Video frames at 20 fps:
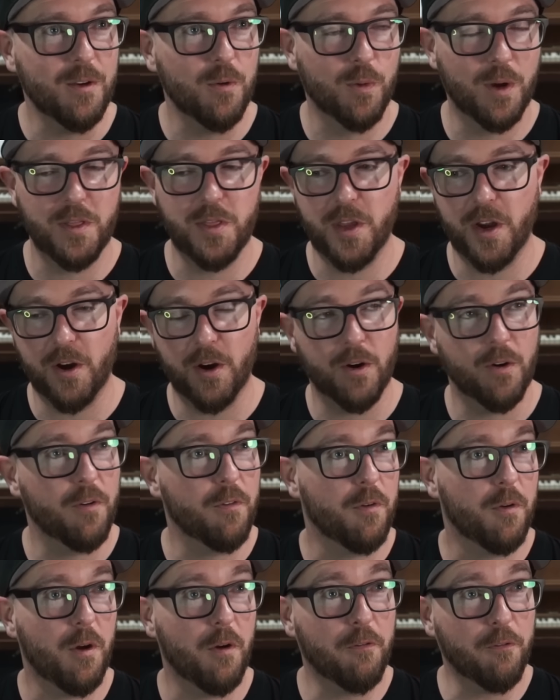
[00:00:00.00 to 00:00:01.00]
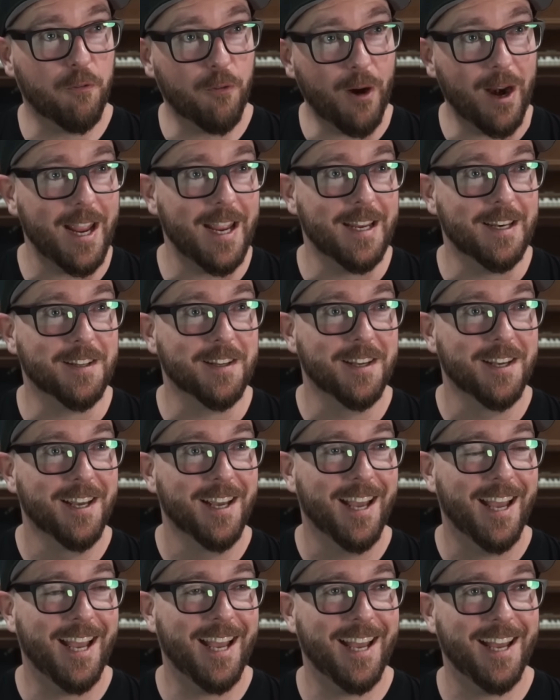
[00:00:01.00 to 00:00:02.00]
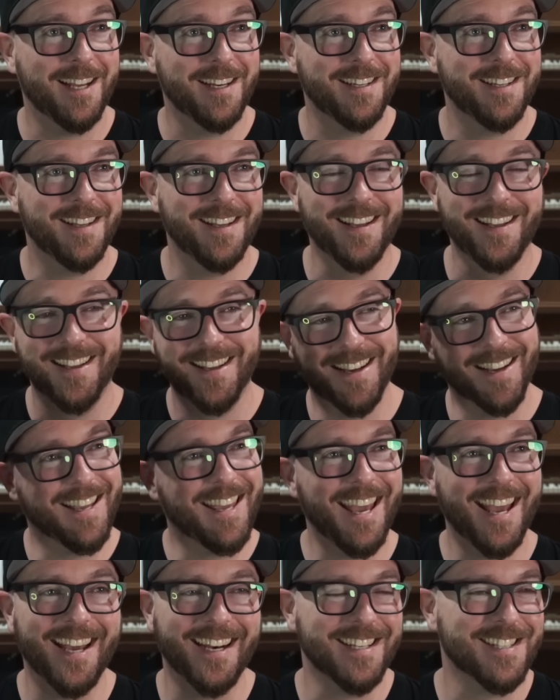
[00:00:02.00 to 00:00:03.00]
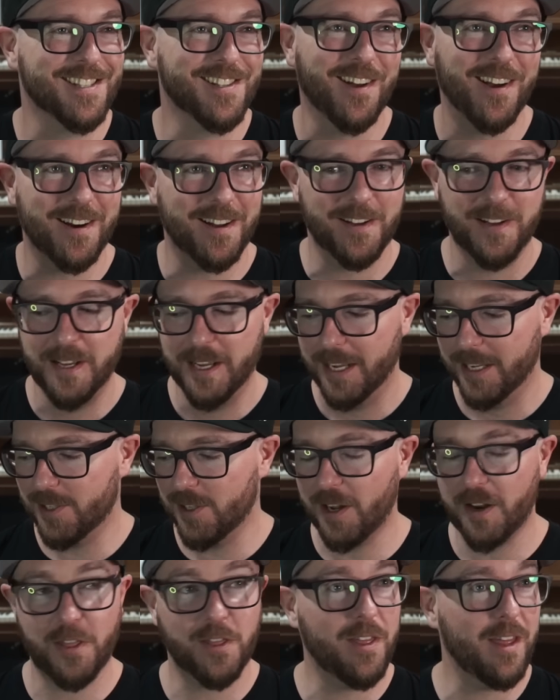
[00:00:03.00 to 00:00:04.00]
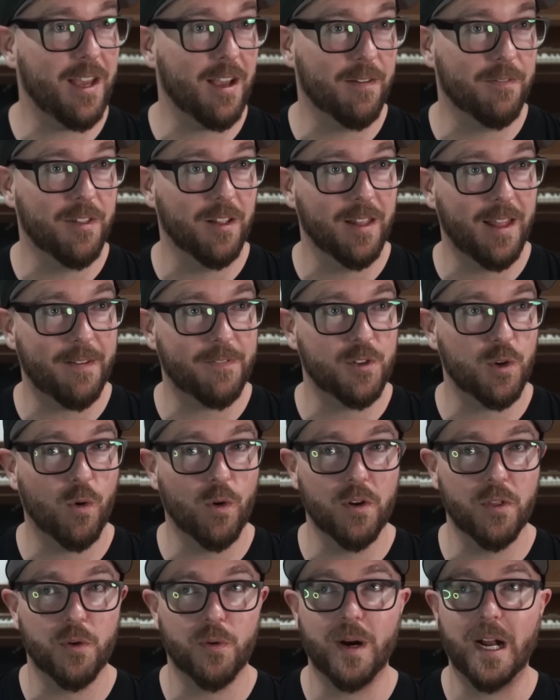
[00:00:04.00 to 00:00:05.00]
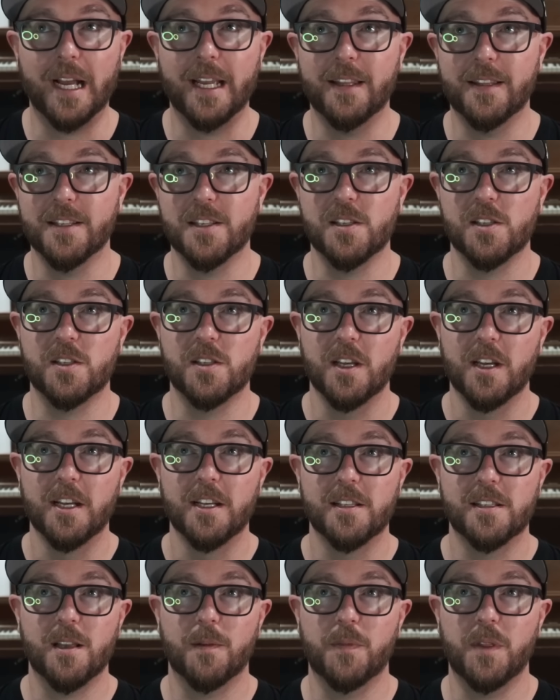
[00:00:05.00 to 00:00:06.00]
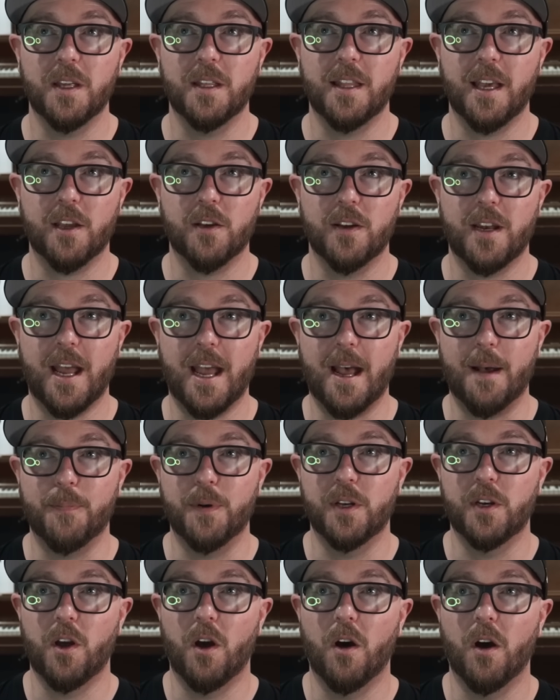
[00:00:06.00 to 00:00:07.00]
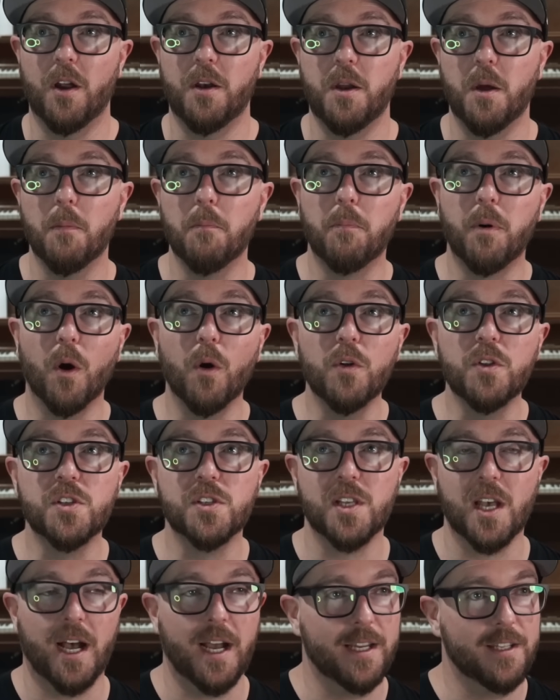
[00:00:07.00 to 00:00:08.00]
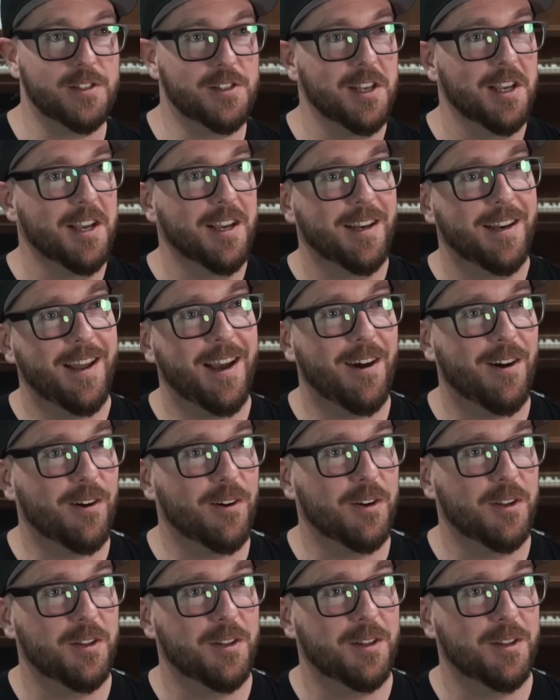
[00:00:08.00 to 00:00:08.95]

when they're afraid. And again, it's not a thing of the left or the right. This is something that could happen on both sides. Now,